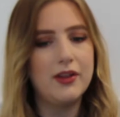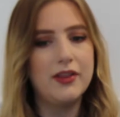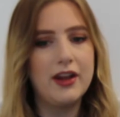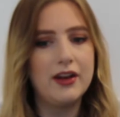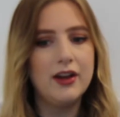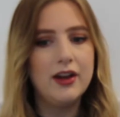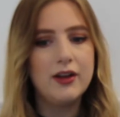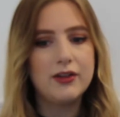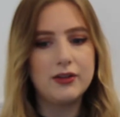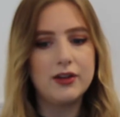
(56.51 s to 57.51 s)
And then
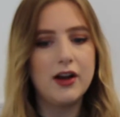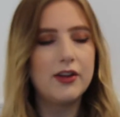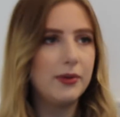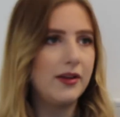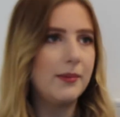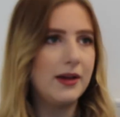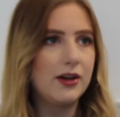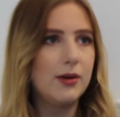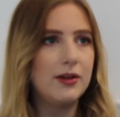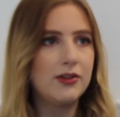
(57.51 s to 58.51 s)
through last week, it being
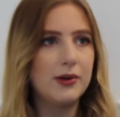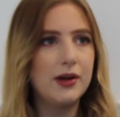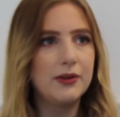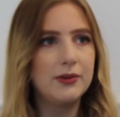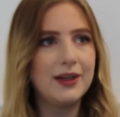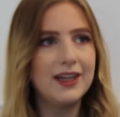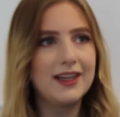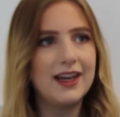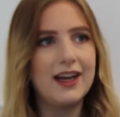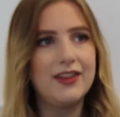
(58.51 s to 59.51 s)
our mental health
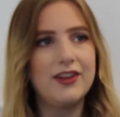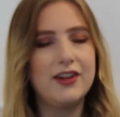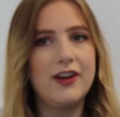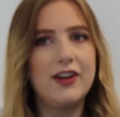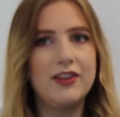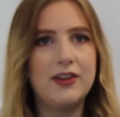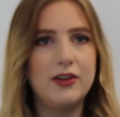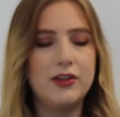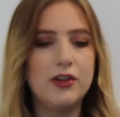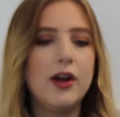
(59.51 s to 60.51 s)
week and the university
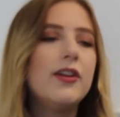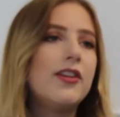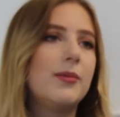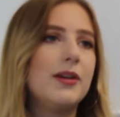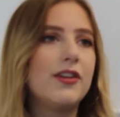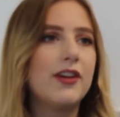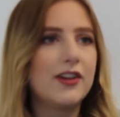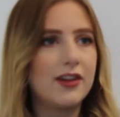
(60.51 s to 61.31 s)
noticeably doing